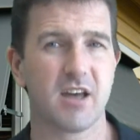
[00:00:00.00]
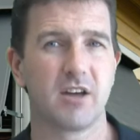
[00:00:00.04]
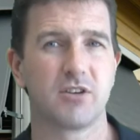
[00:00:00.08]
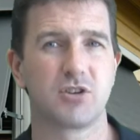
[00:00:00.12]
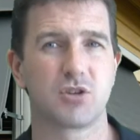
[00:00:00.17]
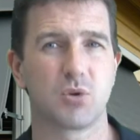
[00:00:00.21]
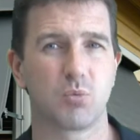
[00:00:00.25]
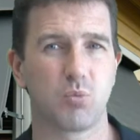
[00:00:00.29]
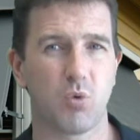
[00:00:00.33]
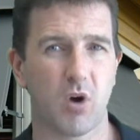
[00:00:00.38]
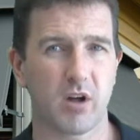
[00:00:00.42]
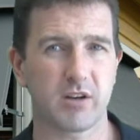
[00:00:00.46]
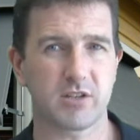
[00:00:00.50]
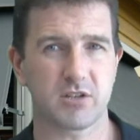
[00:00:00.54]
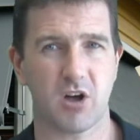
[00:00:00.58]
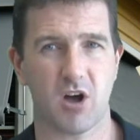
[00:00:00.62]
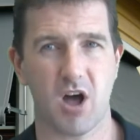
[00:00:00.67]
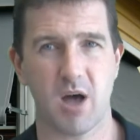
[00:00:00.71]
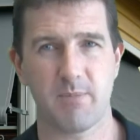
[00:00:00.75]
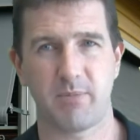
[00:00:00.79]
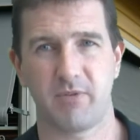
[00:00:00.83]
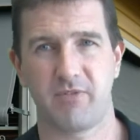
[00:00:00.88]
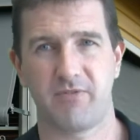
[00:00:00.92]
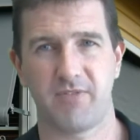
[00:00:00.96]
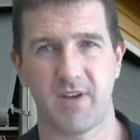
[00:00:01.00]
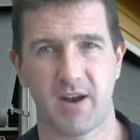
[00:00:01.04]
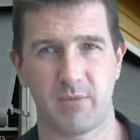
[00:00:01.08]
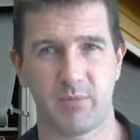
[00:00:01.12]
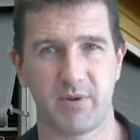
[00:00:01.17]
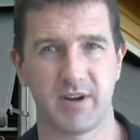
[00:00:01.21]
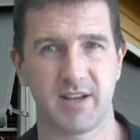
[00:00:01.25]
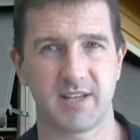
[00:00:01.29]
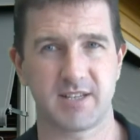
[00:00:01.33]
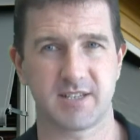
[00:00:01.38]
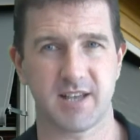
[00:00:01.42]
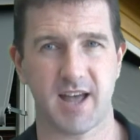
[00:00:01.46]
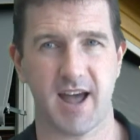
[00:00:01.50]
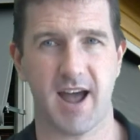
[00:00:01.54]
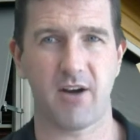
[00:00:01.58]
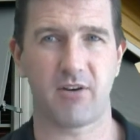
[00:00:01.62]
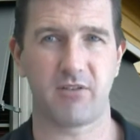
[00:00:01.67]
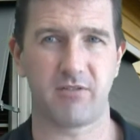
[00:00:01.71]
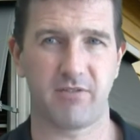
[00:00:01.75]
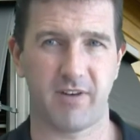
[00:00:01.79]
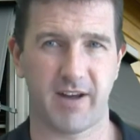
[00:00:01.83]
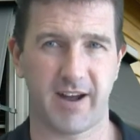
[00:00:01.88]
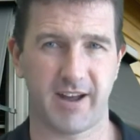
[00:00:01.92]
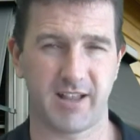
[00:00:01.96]
to what type of fabrics are
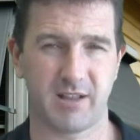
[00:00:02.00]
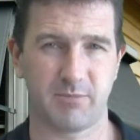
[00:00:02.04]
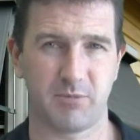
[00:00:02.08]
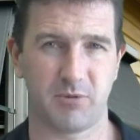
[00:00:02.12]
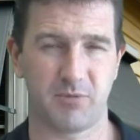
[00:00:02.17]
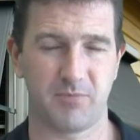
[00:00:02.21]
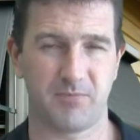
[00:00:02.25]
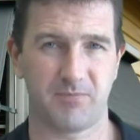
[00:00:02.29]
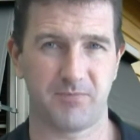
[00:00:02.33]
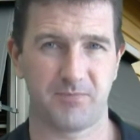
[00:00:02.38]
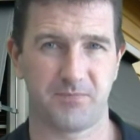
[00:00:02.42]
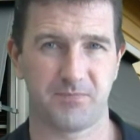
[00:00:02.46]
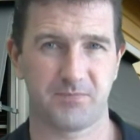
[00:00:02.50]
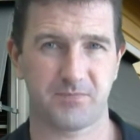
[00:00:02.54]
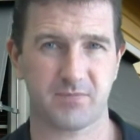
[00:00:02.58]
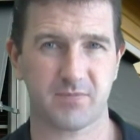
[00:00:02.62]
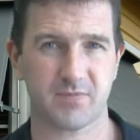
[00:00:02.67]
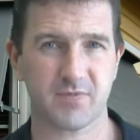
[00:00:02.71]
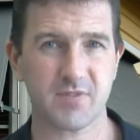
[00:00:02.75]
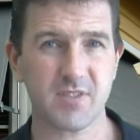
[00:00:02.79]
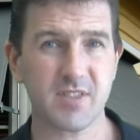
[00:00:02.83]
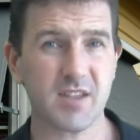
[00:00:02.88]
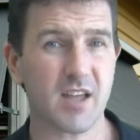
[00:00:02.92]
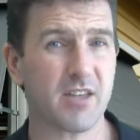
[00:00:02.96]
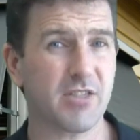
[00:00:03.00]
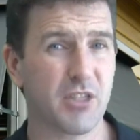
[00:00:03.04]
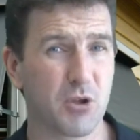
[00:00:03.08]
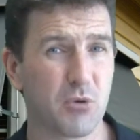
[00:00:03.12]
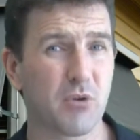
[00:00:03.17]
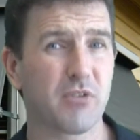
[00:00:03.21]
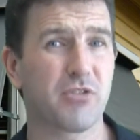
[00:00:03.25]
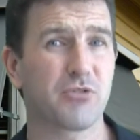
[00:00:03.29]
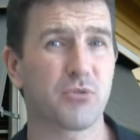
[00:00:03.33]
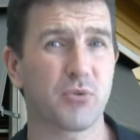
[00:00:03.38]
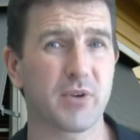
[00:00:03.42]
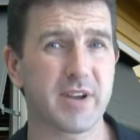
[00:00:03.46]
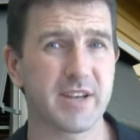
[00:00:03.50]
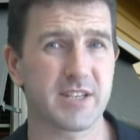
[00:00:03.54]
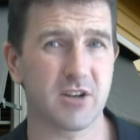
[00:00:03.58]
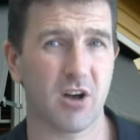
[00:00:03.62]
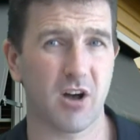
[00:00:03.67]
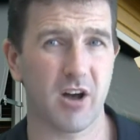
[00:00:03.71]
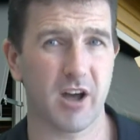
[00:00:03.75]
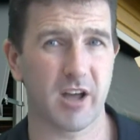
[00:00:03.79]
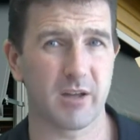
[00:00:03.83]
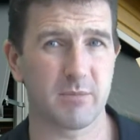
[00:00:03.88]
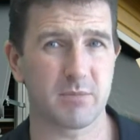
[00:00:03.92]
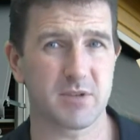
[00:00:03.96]
available. There are three
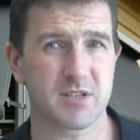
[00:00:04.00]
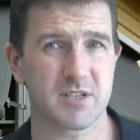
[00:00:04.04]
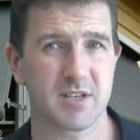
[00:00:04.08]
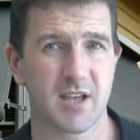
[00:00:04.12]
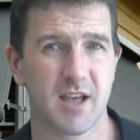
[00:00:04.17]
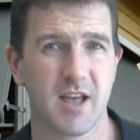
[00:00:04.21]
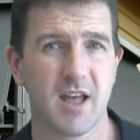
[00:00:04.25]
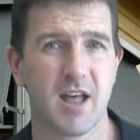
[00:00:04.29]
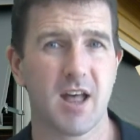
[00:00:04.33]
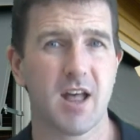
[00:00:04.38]
types.